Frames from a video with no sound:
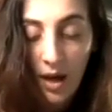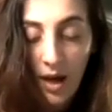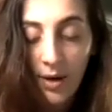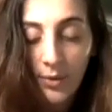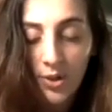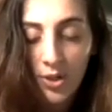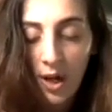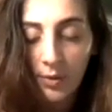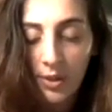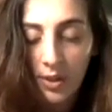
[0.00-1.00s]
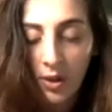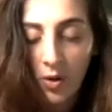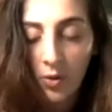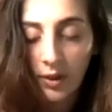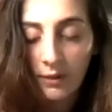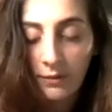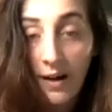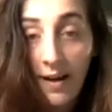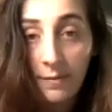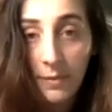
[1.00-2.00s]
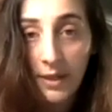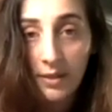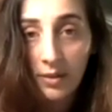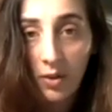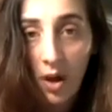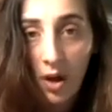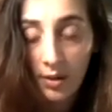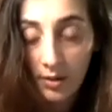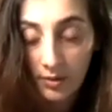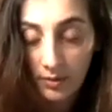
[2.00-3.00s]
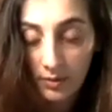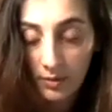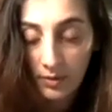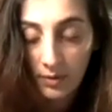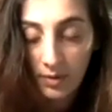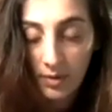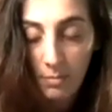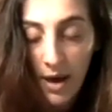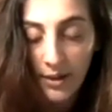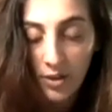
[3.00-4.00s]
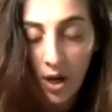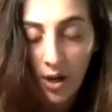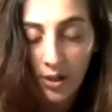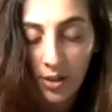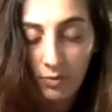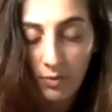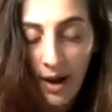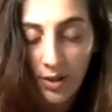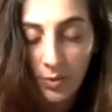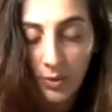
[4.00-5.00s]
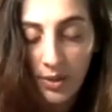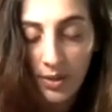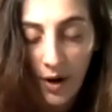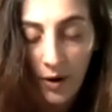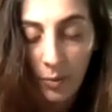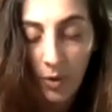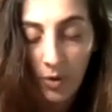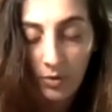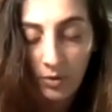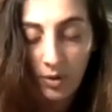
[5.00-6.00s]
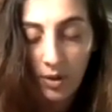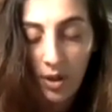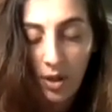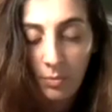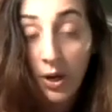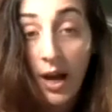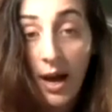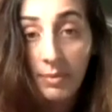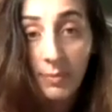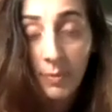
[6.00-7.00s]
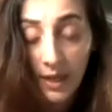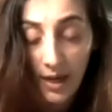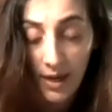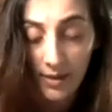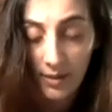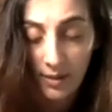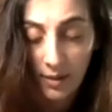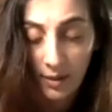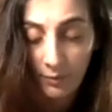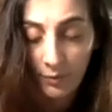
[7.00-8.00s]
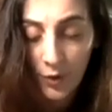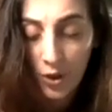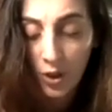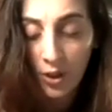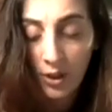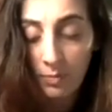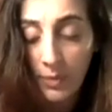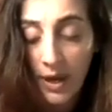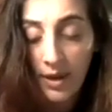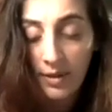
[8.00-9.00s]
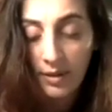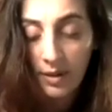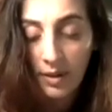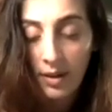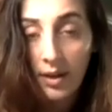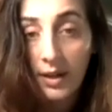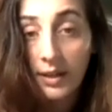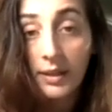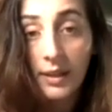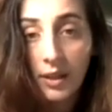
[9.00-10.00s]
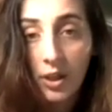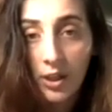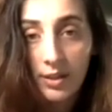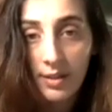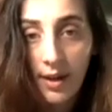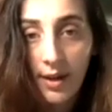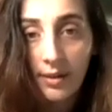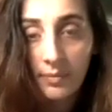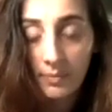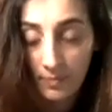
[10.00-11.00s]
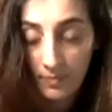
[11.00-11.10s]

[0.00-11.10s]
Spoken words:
Our showers are only 5 minutes long. My daughter's rash was terrible, perhaps because she couldn't bathe and clean her skin.